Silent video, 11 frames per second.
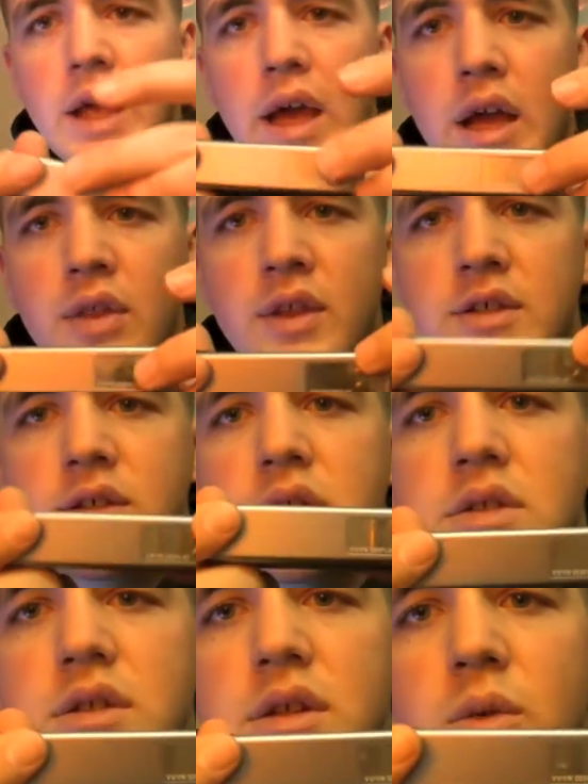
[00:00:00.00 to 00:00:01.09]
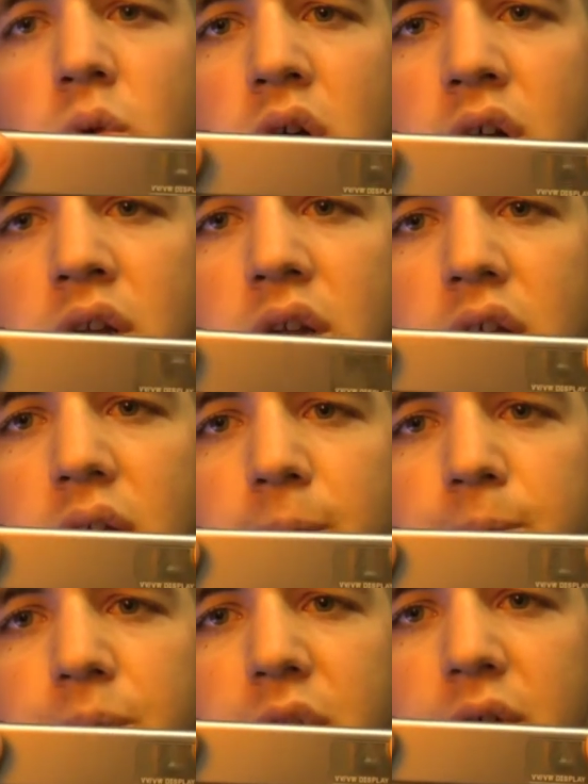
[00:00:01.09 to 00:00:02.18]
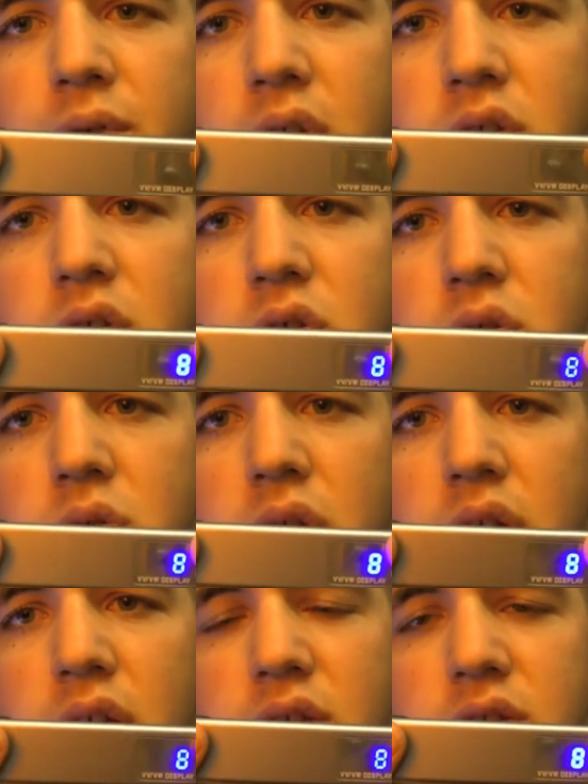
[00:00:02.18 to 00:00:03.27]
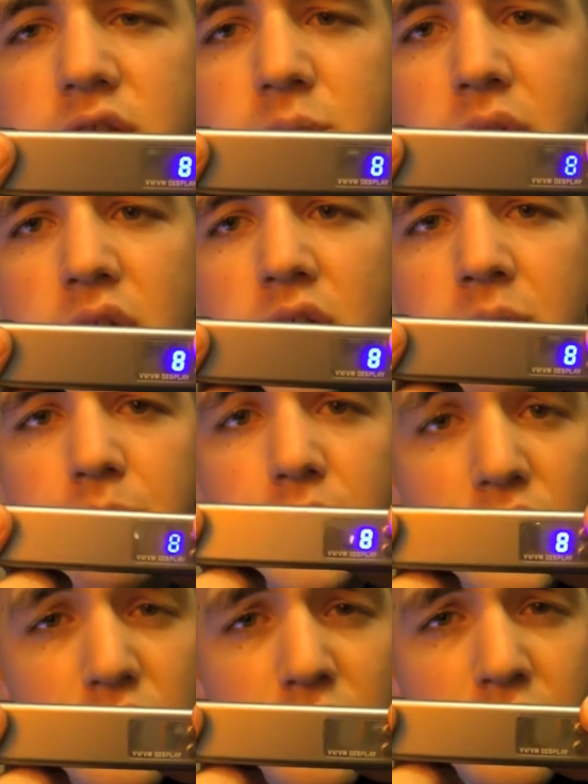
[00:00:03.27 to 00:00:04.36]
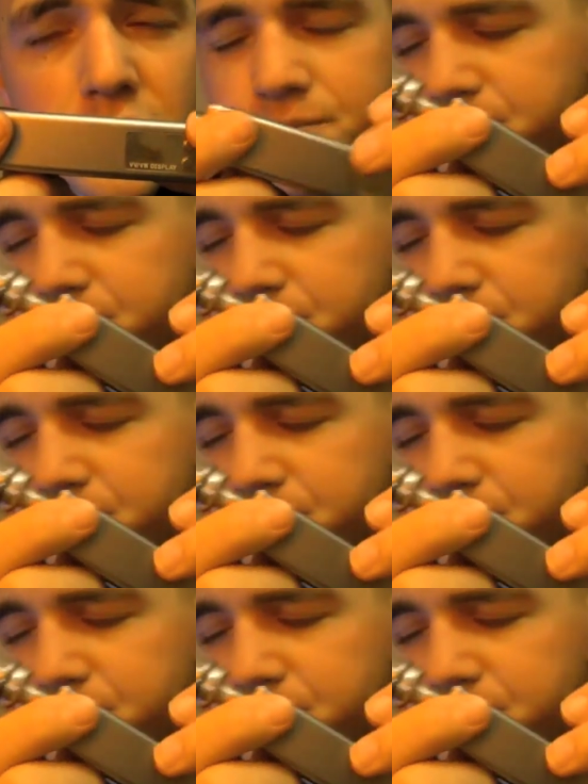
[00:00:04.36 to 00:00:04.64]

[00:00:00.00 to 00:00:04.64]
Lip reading: and this one, the V2, is displayed in blue.